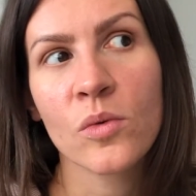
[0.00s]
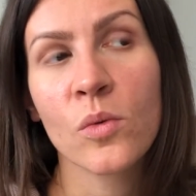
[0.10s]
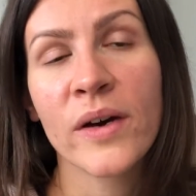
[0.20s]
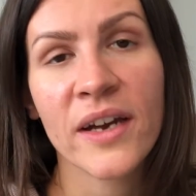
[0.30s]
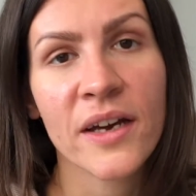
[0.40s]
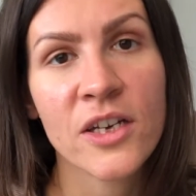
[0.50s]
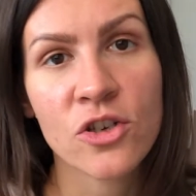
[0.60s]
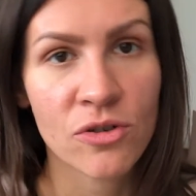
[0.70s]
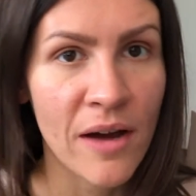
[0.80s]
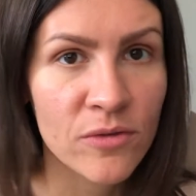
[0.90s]
when I
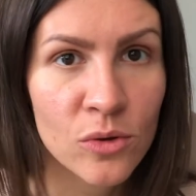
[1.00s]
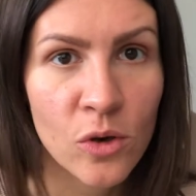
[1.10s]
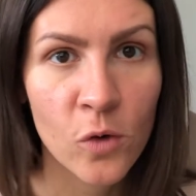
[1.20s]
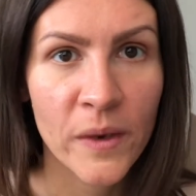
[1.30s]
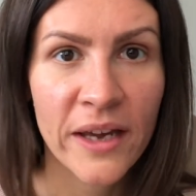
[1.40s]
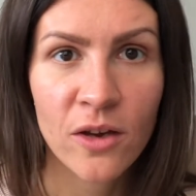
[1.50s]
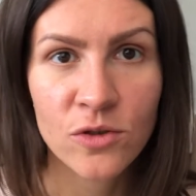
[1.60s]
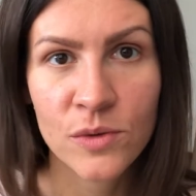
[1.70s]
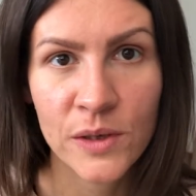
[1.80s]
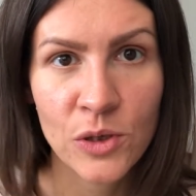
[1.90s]
travel or when I go
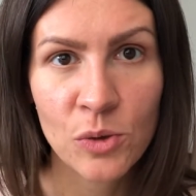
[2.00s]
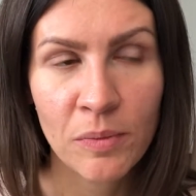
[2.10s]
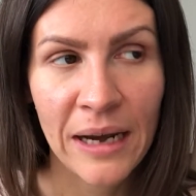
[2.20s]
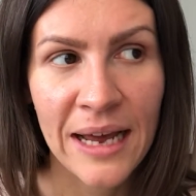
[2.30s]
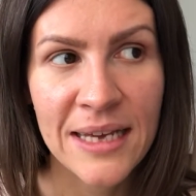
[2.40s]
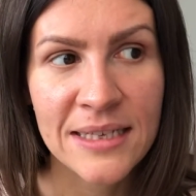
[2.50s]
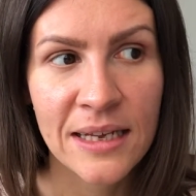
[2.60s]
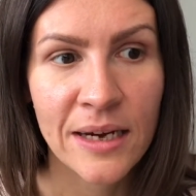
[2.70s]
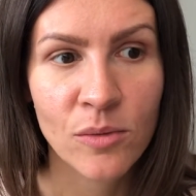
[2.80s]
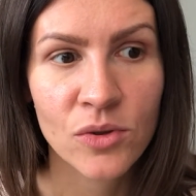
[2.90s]
to a new place
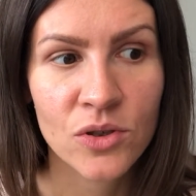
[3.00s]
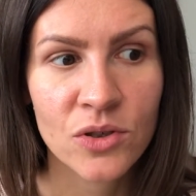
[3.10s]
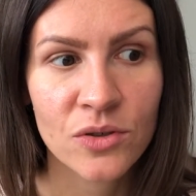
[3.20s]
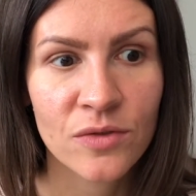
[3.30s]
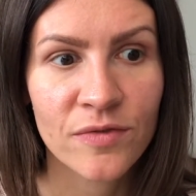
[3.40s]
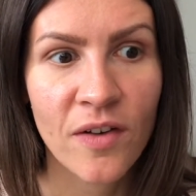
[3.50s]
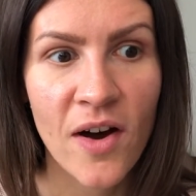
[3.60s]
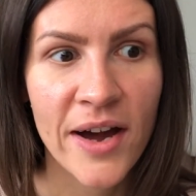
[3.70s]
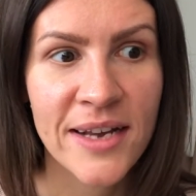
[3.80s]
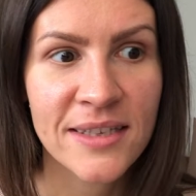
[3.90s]
and I want to
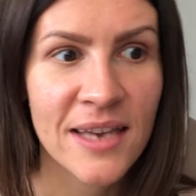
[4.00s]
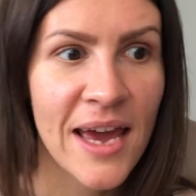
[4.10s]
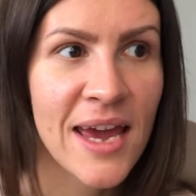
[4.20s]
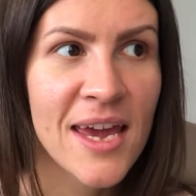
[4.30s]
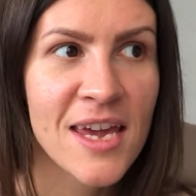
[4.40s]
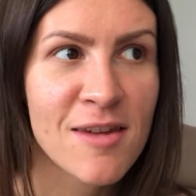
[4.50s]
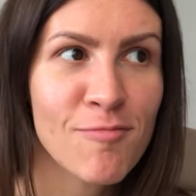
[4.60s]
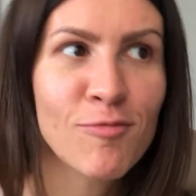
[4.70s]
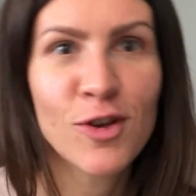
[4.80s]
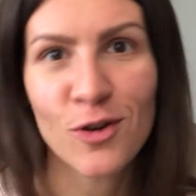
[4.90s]
find a
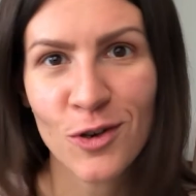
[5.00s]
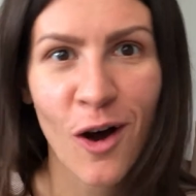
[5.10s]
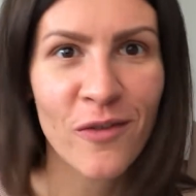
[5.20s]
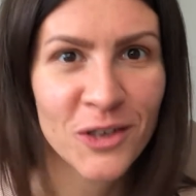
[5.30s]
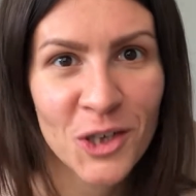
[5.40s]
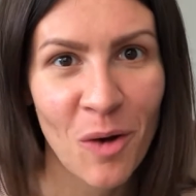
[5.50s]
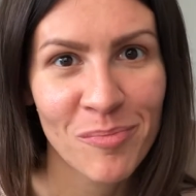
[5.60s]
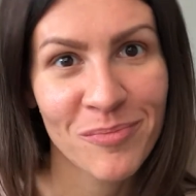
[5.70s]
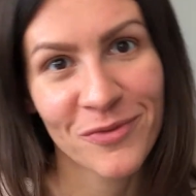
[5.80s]
good coffee shop,